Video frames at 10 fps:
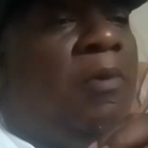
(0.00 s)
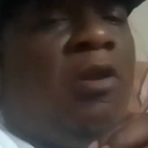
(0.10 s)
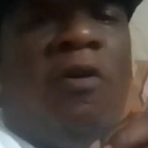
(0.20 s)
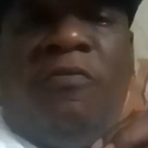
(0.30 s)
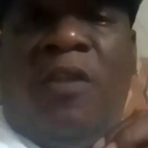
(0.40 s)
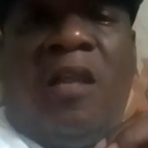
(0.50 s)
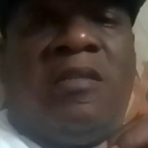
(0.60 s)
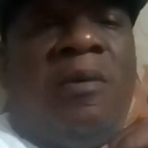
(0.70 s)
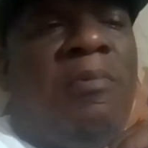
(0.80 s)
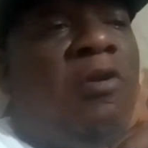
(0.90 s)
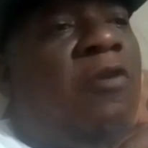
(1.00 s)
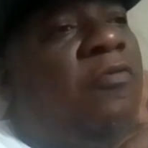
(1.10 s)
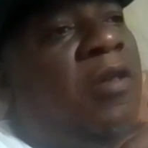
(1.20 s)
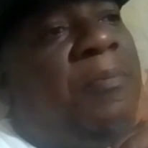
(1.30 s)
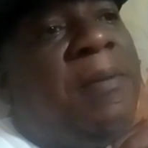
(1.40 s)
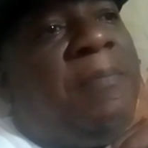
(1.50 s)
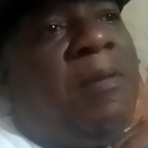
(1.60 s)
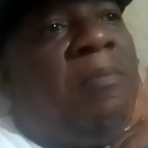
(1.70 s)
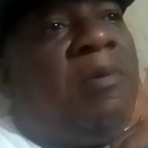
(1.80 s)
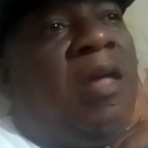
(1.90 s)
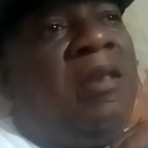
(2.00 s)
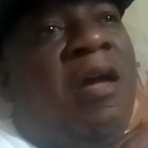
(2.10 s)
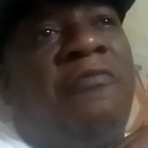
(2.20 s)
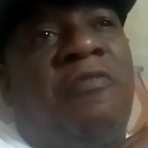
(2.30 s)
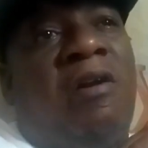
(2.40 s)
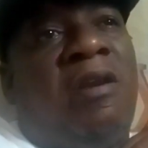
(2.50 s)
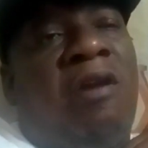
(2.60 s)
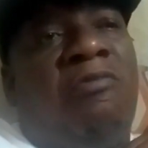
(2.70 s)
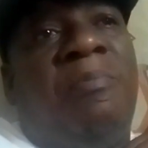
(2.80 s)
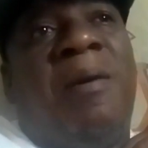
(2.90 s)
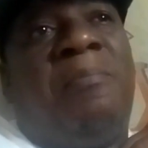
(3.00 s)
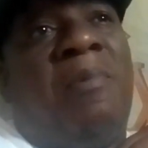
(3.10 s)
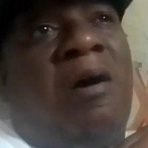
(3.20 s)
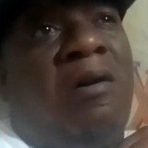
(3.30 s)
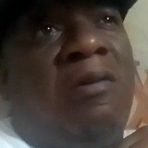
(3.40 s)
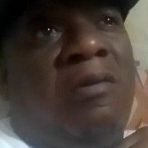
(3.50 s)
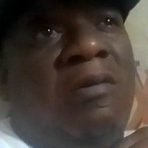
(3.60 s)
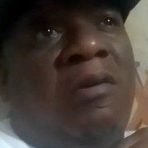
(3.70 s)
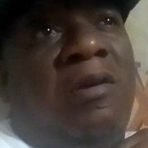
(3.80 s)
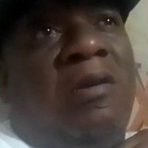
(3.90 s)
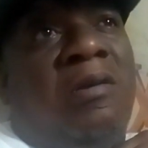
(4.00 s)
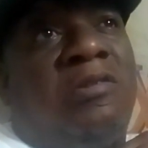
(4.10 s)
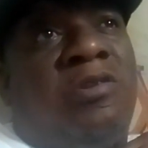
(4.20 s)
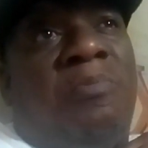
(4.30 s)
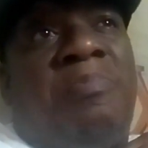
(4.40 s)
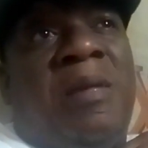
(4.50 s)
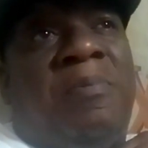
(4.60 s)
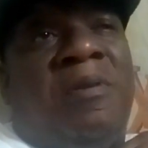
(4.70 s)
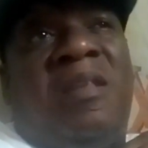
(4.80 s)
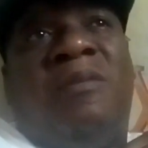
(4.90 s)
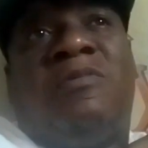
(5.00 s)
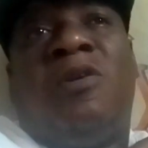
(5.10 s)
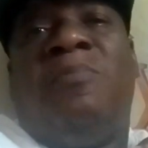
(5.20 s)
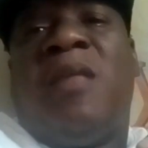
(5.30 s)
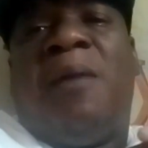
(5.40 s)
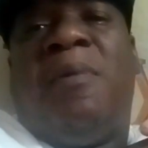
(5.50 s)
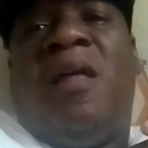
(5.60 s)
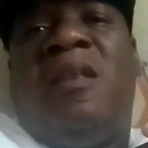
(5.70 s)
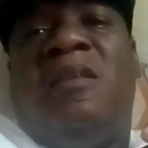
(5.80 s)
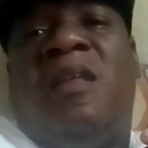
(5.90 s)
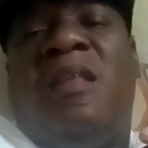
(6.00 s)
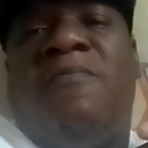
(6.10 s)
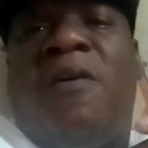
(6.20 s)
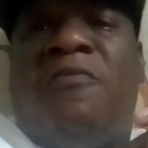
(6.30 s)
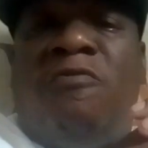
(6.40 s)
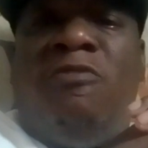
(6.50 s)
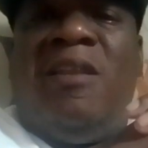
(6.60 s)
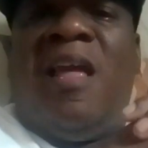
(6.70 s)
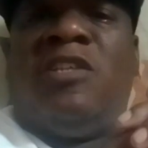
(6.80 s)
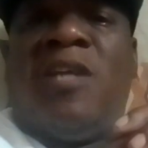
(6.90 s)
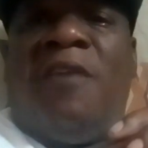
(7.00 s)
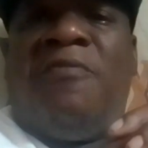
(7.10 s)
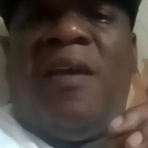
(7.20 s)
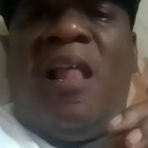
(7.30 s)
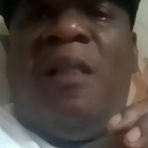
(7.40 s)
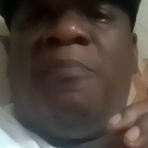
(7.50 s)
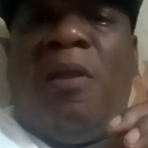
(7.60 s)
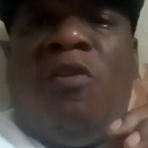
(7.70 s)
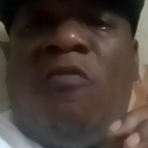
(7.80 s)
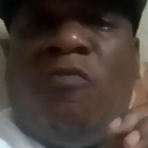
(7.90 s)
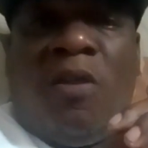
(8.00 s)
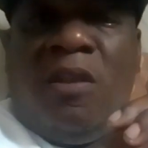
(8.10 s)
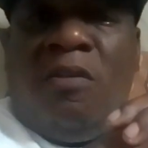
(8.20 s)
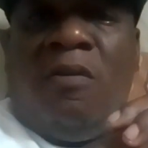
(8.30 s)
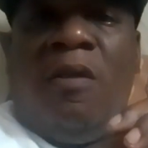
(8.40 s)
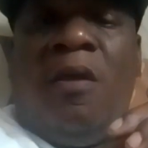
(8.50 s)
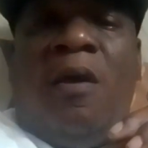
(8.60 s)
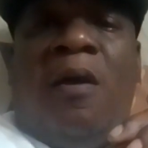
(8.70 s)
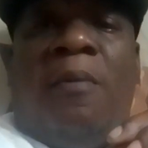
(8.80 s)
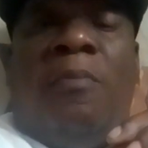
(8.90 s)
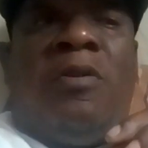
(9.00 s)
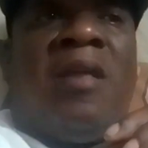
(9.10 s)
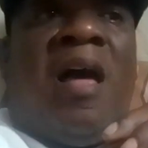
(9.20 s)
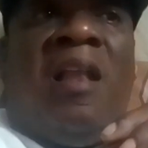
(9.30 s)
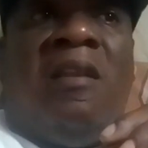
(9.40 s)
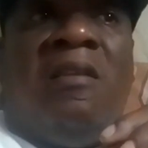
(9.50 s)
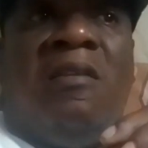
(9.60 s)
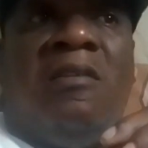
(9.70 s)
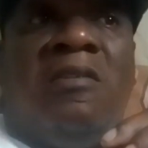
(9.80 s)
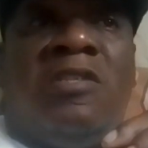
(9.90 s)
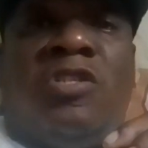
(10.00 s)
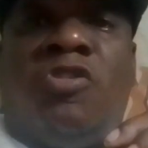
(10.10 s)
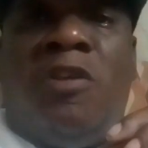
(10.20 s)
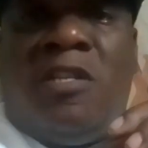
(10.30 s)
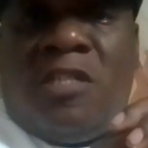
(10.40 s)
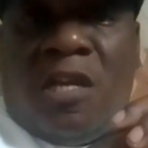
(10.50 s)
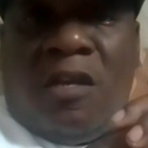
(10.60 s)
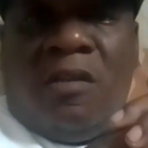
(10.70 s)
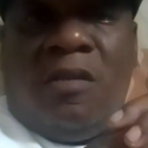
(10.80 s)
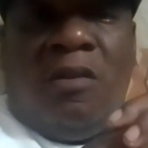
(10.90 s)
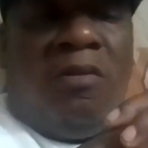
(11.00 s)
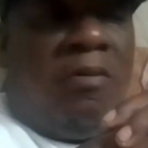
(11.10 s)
I love that. I love when the people can do a fine and remember. Some people, sometimes man, you don't even have to really try to help a loved one, you know, but a stranger, you